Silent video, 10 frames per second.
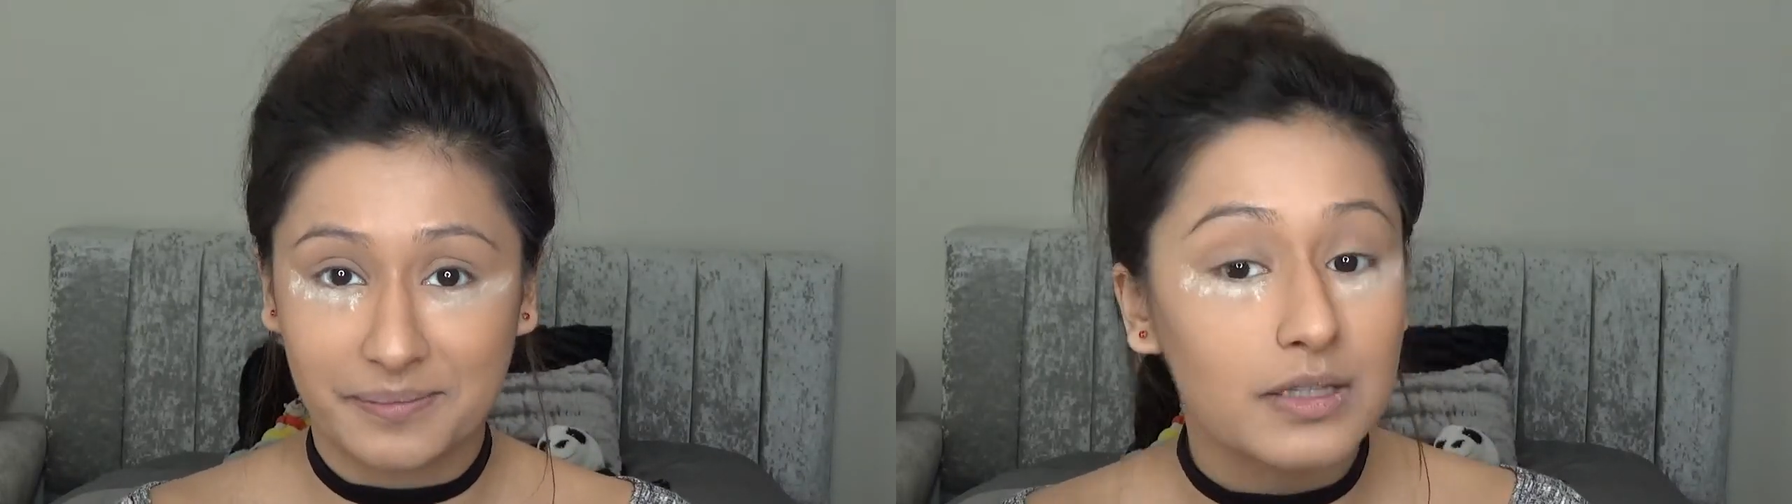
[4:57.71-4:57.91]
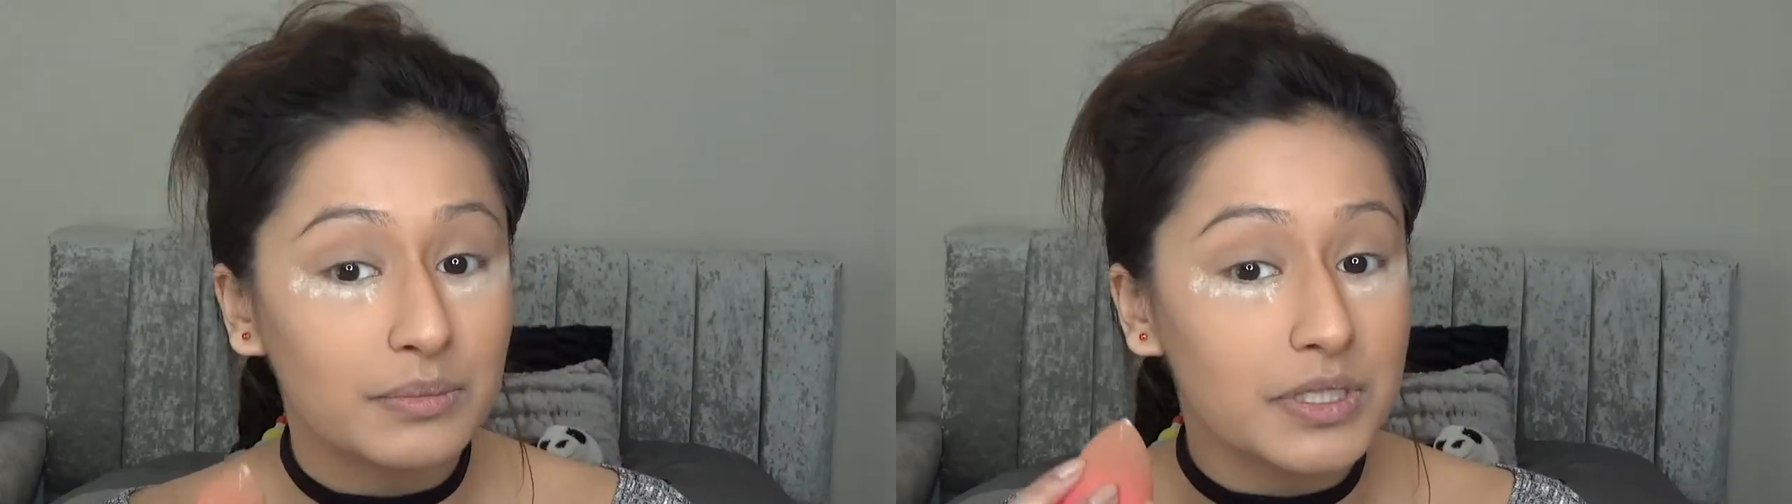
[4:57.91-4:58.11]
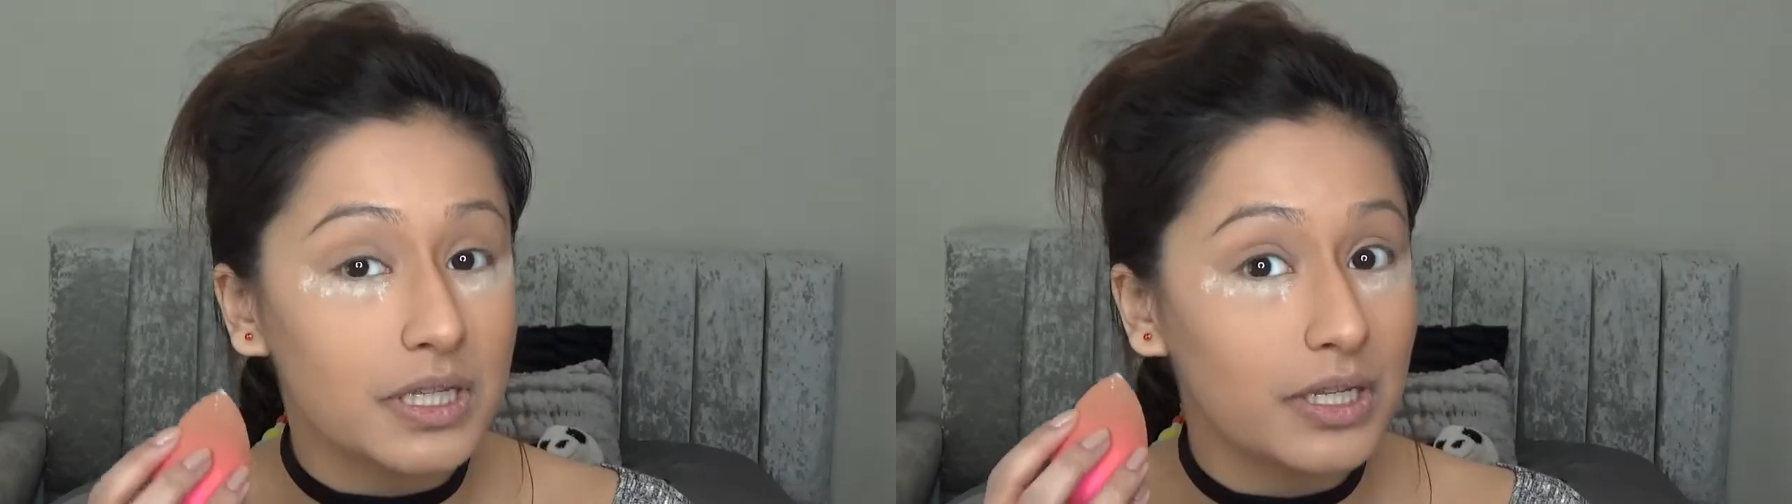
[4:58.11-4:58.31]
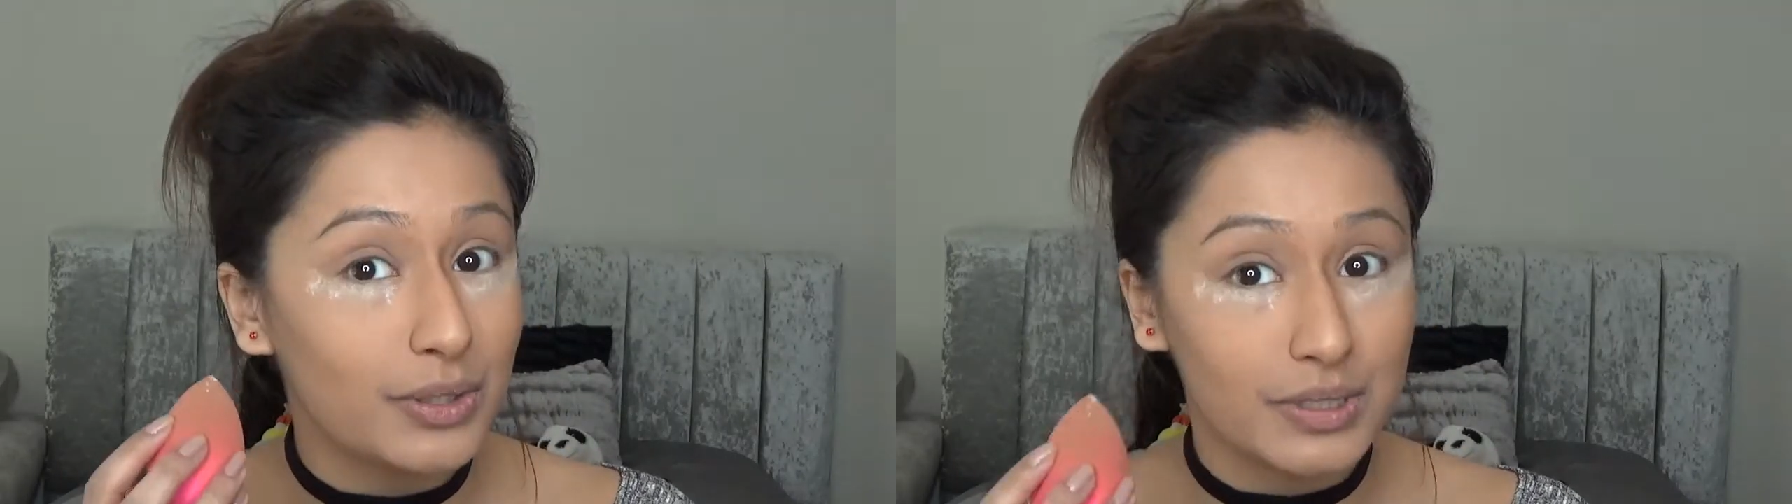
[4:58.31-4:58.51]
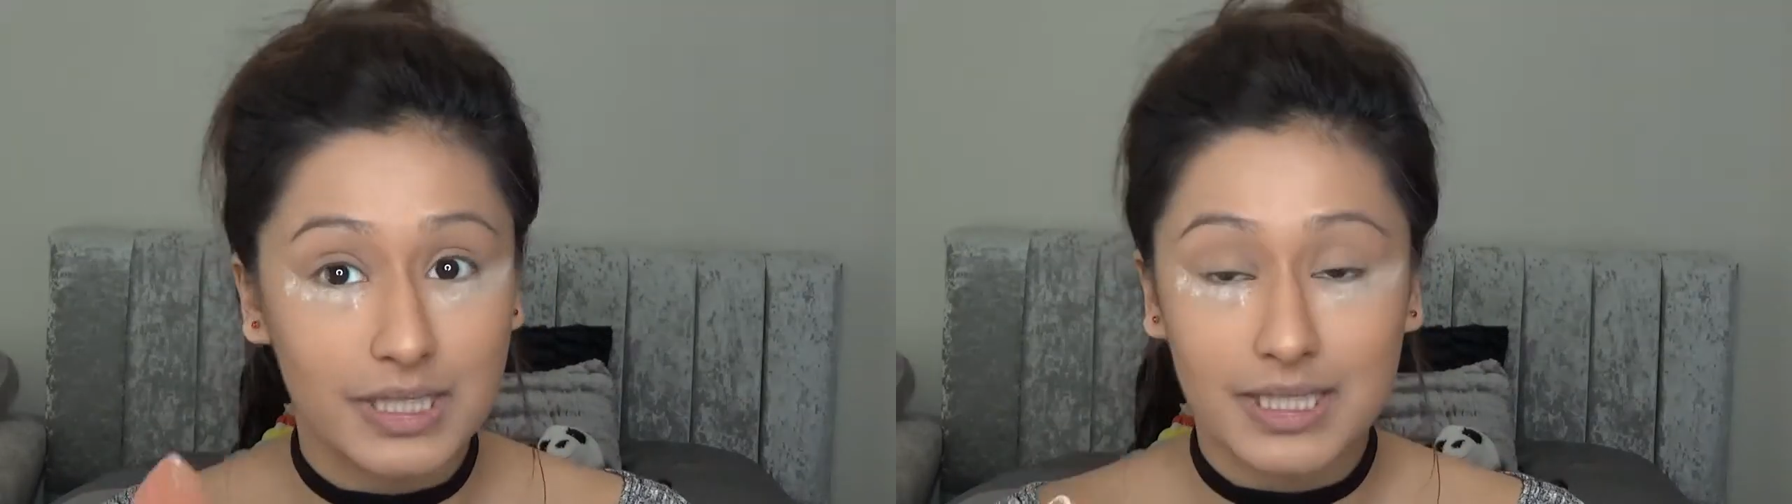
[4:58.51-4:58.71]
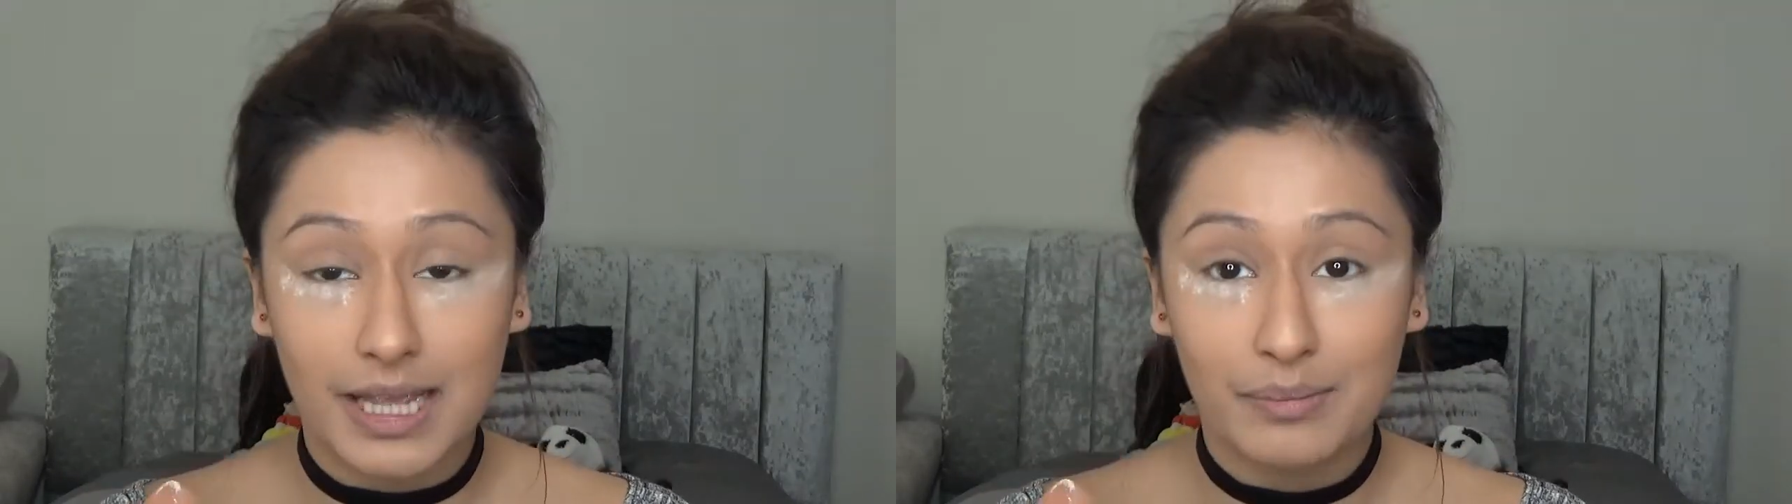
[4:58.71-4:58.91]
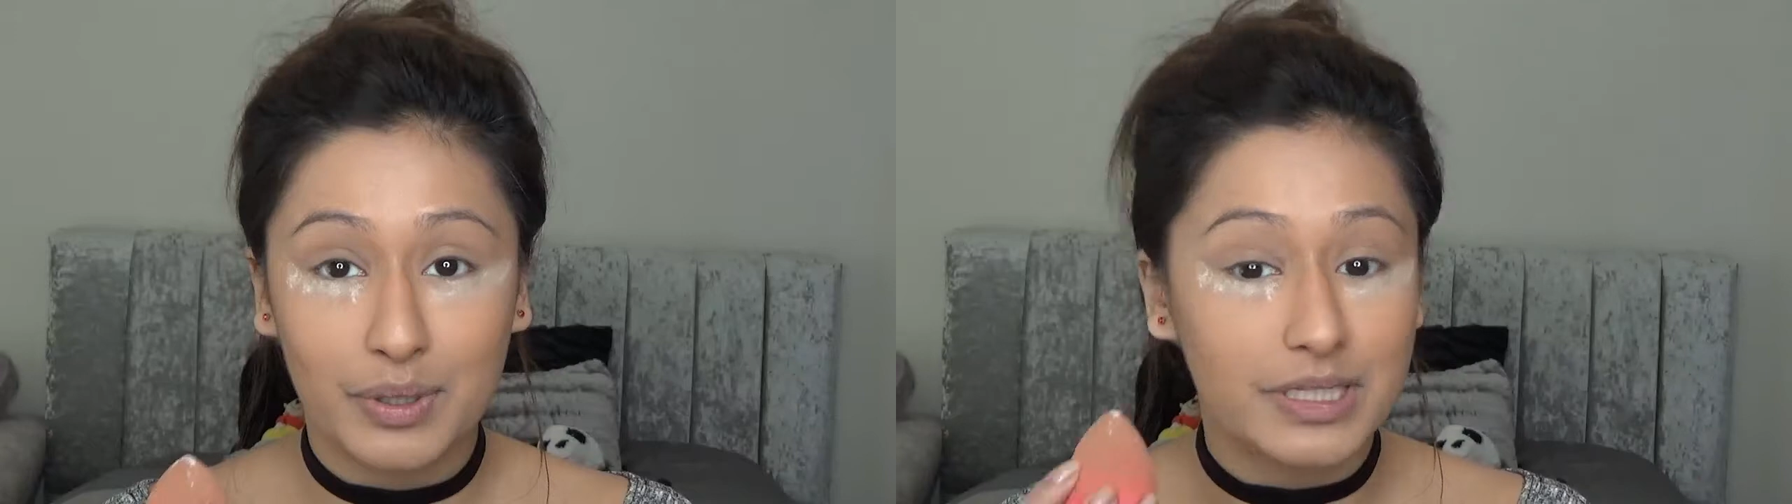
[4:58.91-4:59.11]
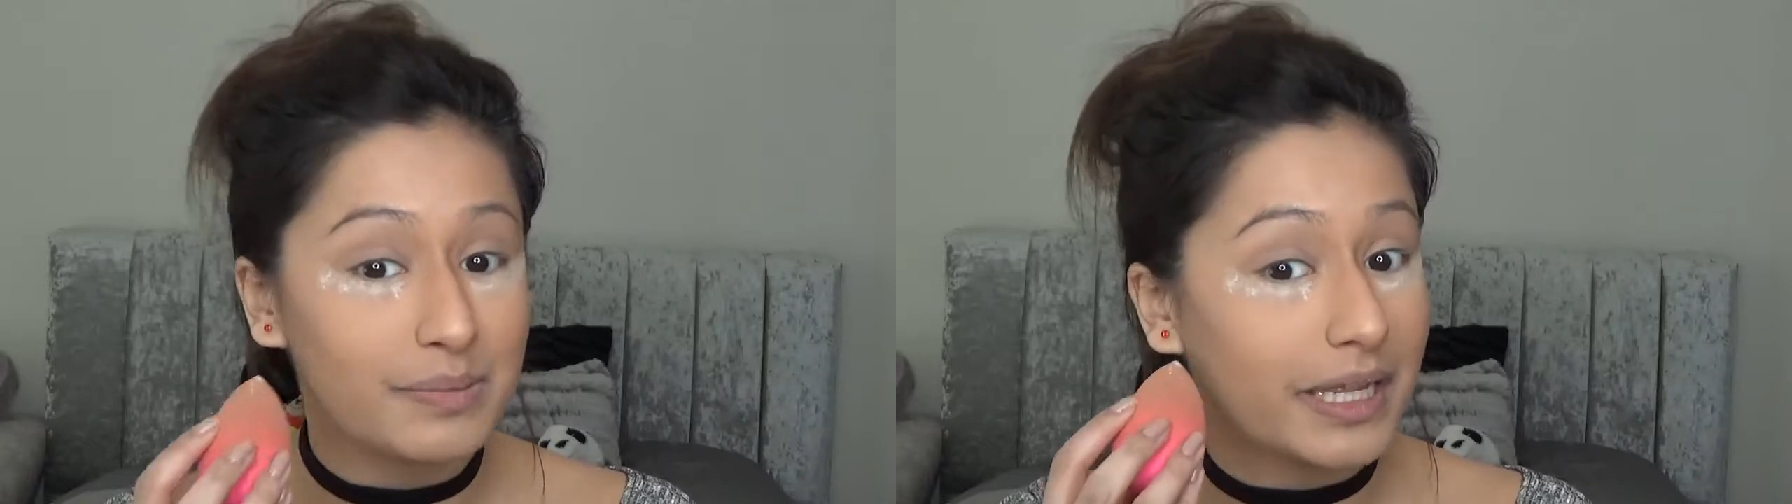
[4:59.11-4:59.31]
So I'm just going to use the same
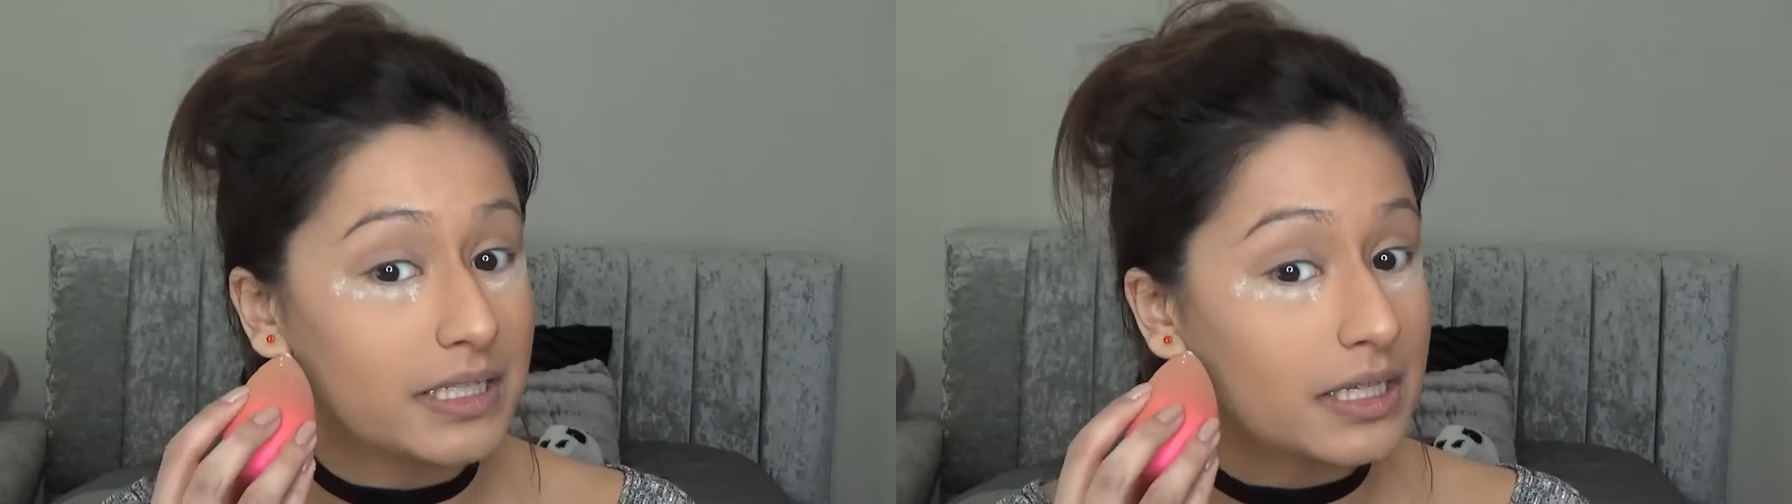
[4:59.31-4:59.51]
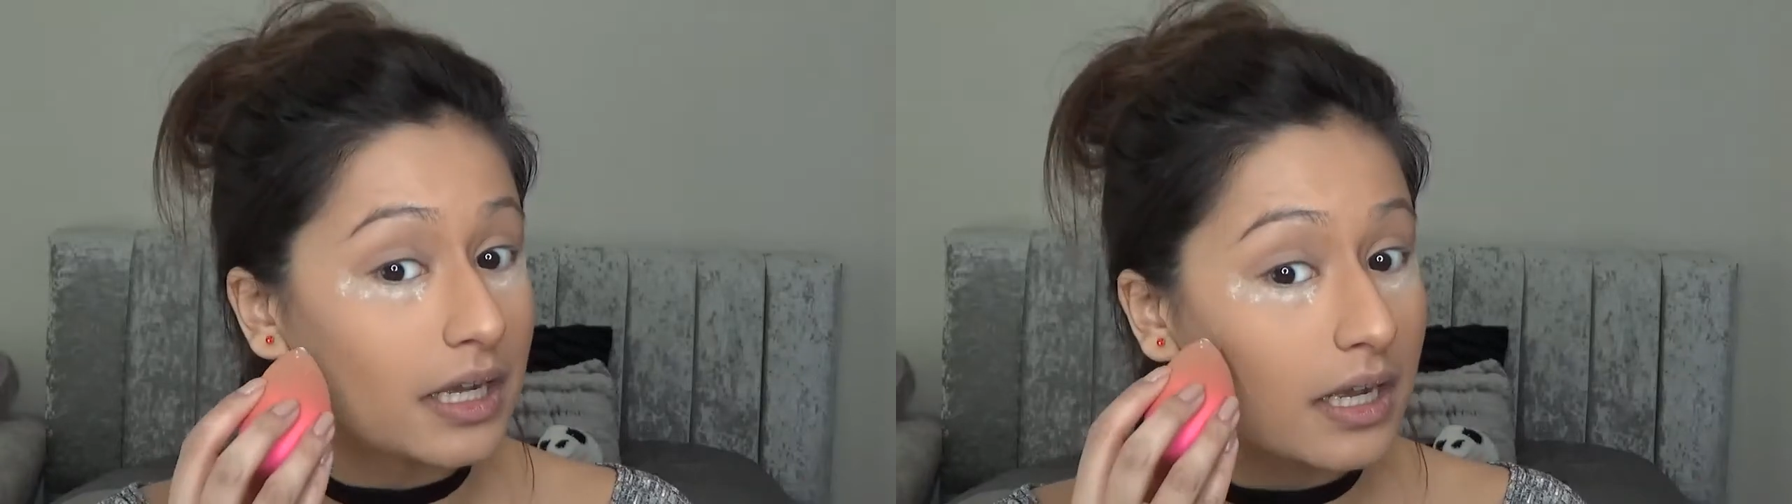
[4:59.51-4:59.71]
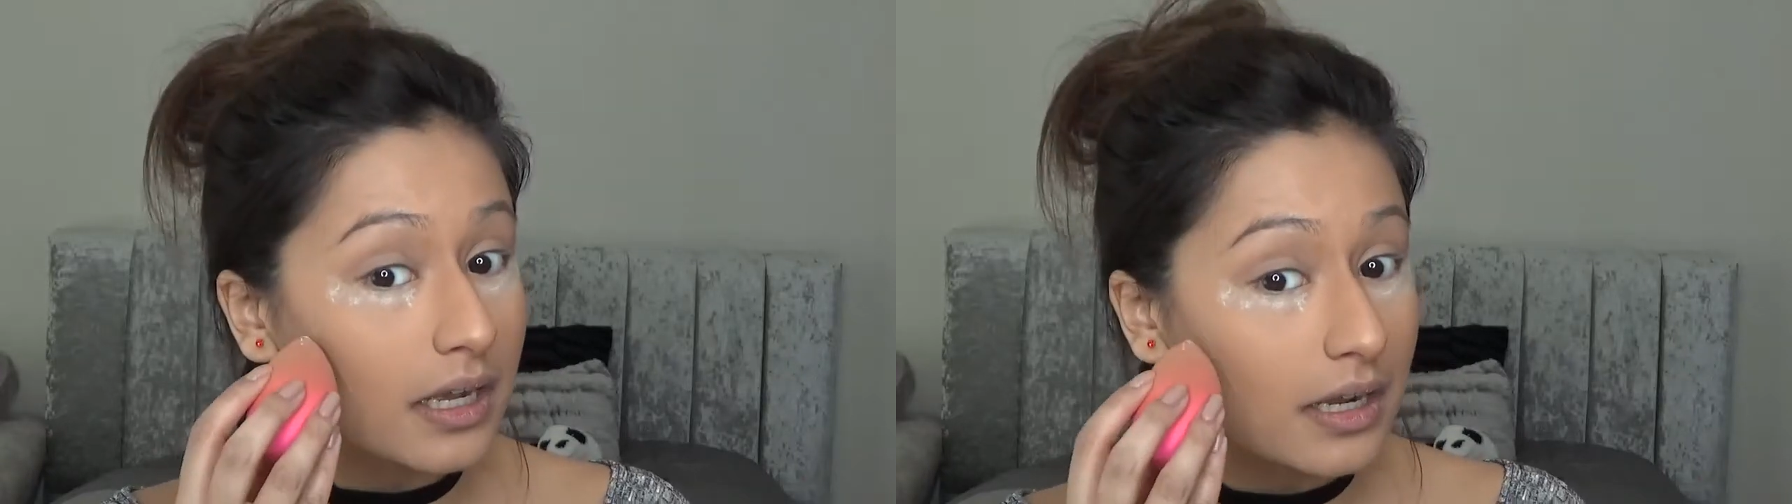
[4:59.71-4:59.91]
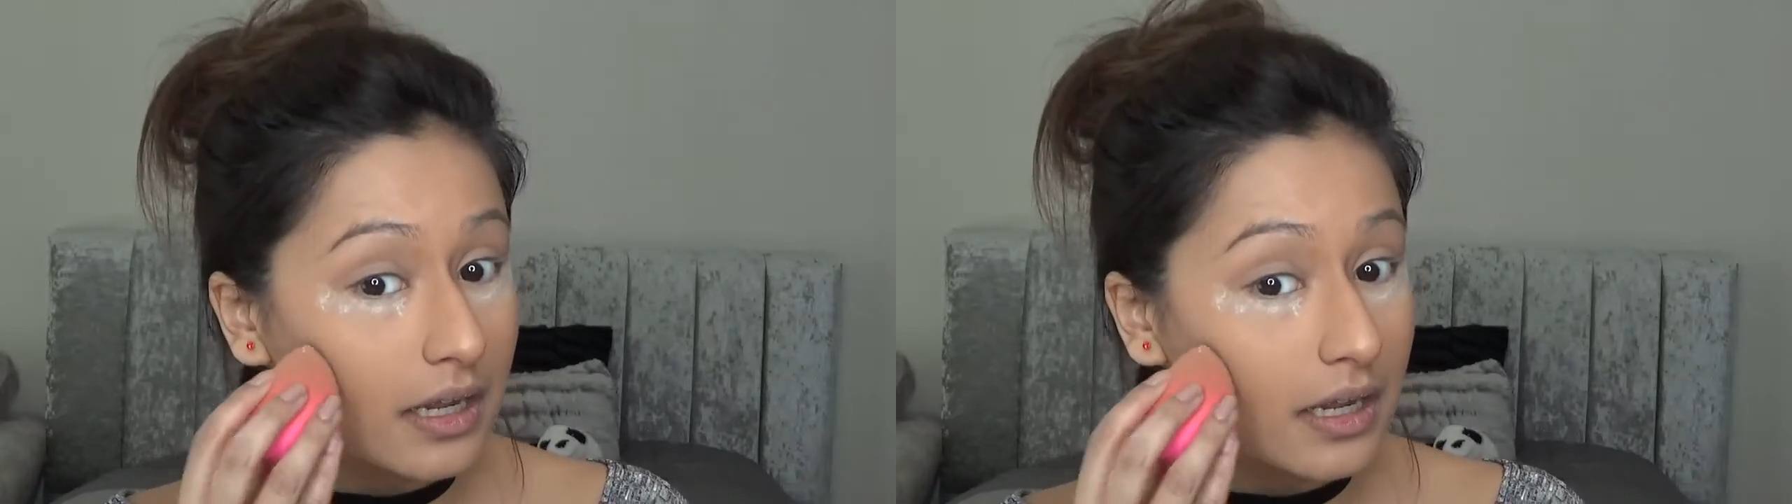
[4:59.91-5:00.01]
beauty blender